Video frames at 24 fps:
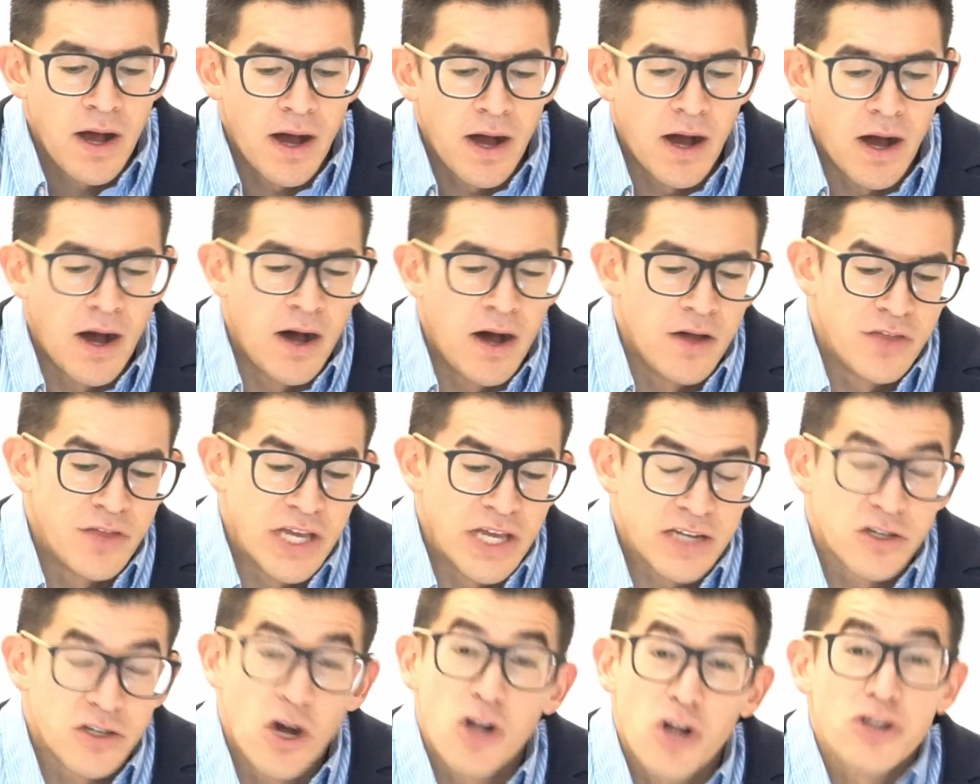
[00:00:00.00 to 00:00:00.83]
They
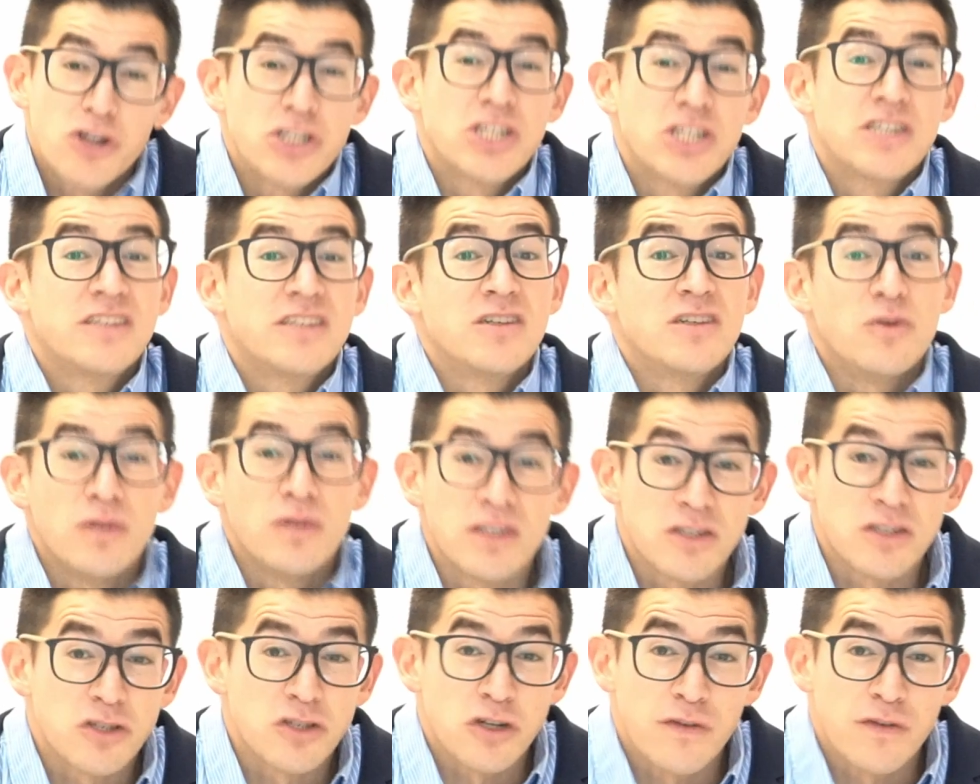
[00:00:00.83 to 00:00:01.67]
acknowledge
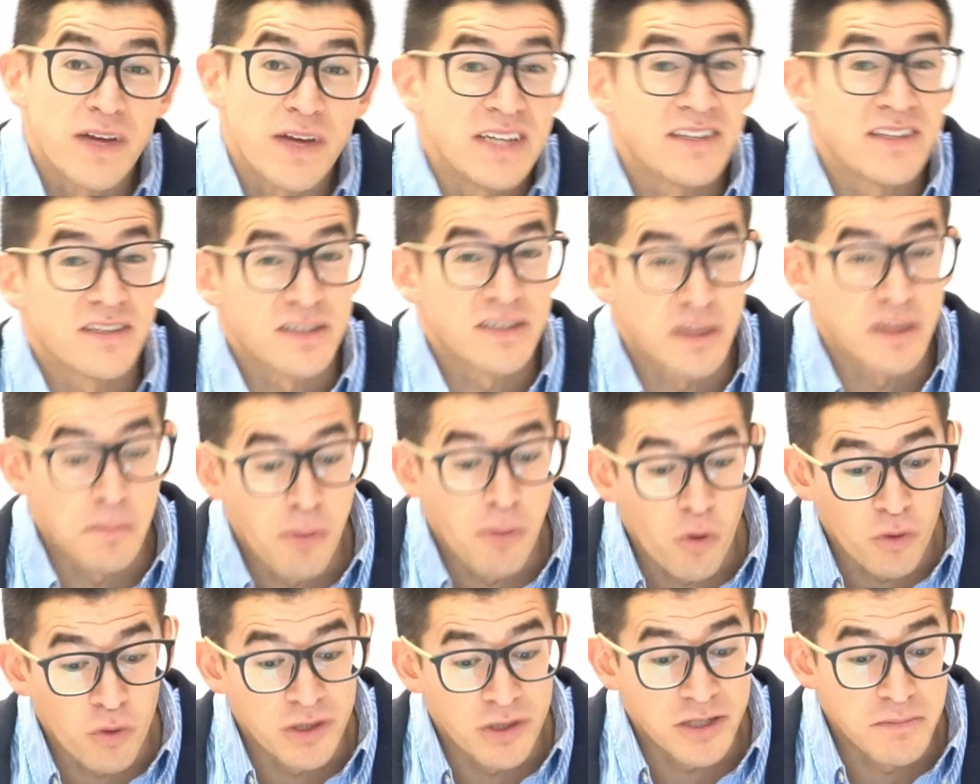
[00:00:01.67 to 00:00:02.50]
student surveys as an
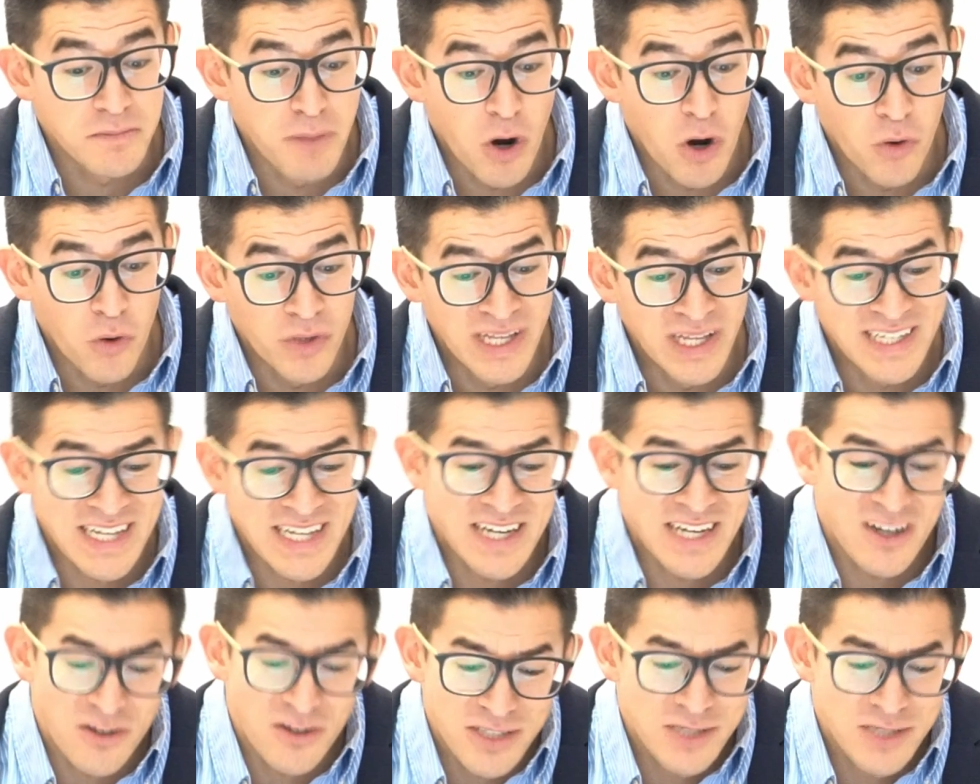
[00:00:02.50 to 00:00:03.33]
important component,
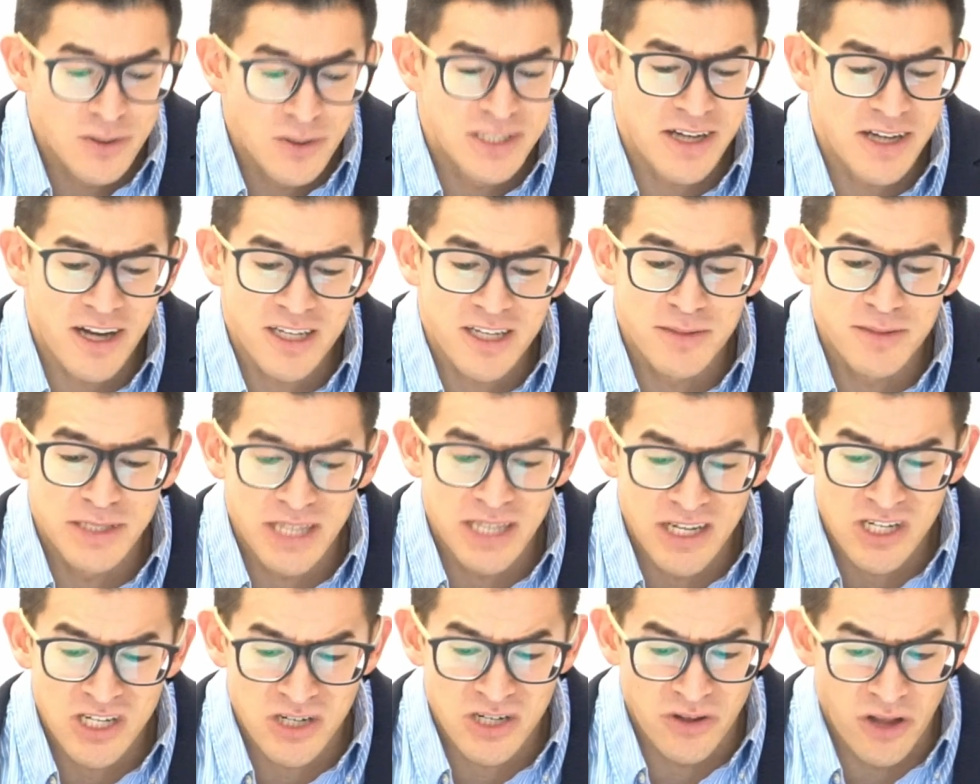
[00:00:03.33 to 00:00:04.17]
and also a
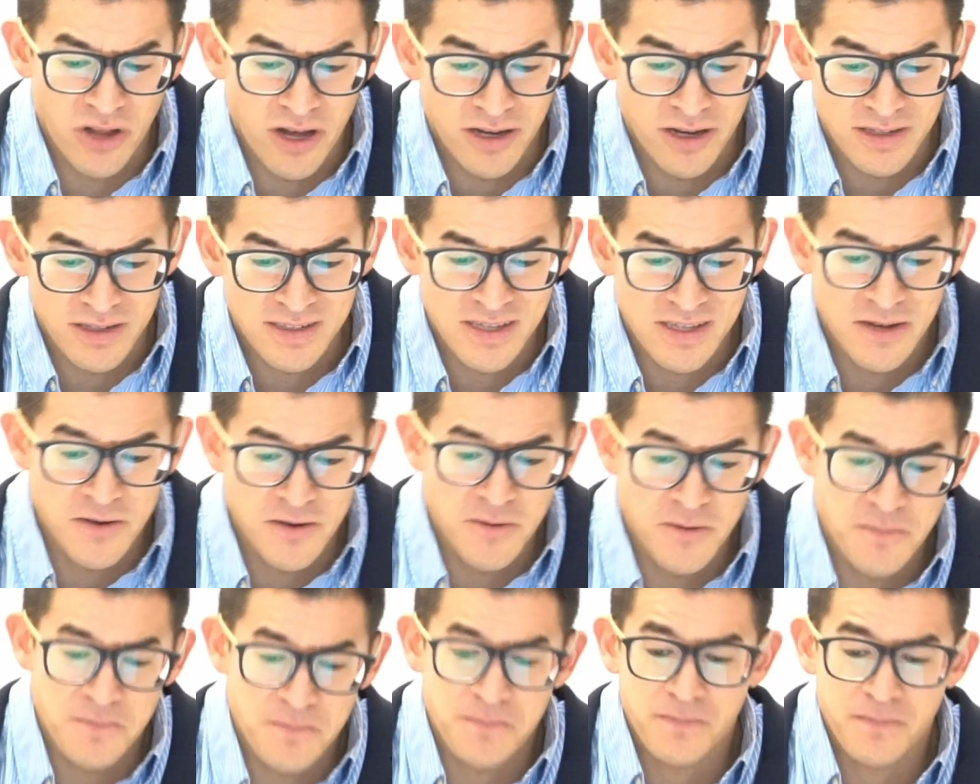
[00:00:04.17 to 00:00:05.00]
documentation log.
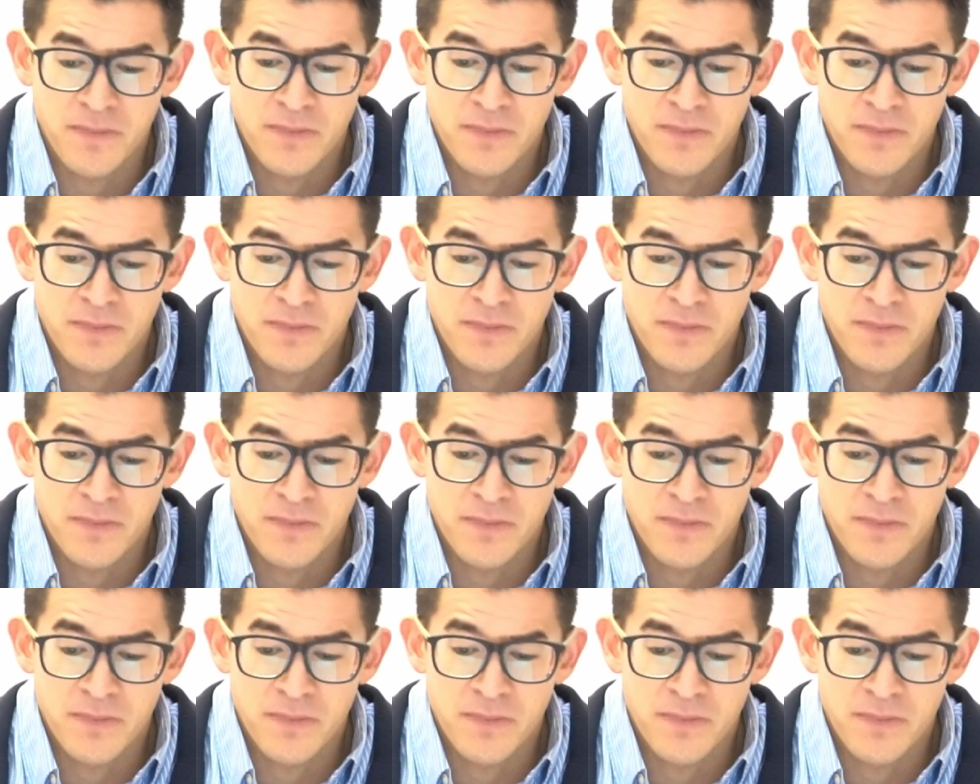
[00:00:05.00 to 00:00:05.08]
So